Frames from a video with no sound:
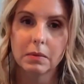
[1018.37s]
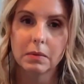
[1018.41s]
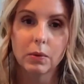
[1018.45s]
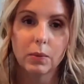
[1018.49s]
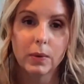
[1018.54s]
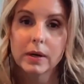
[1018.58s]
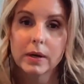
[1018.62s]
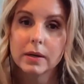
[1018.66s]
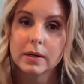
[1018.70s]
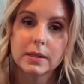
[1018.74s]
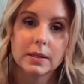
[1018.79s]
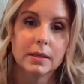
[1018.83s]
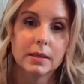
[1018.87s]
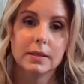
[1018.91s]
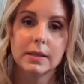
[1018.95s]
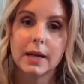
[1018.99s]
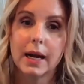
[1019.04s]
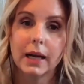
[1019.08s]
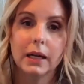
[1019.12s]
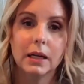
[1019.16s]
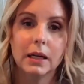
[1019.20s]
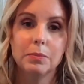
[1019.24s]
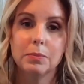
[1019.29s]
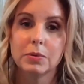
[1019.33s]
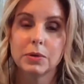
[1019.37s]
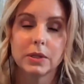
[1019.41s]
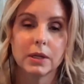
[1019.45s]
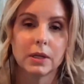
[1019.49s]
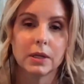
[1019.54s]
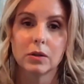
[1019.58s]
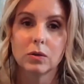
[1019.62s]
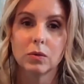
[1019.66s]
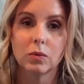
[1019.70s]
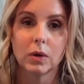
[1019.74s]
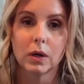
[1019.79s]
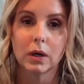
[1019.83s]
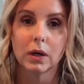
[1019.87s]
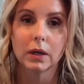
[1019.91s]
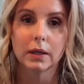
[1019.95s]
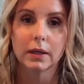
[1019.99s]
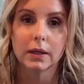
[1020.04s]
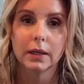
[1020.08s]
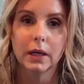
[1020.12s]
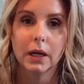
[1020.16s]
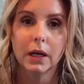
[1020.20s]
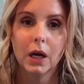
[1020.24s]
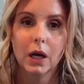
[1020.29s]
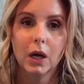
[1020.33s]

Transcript: Awareness is 90% of the work.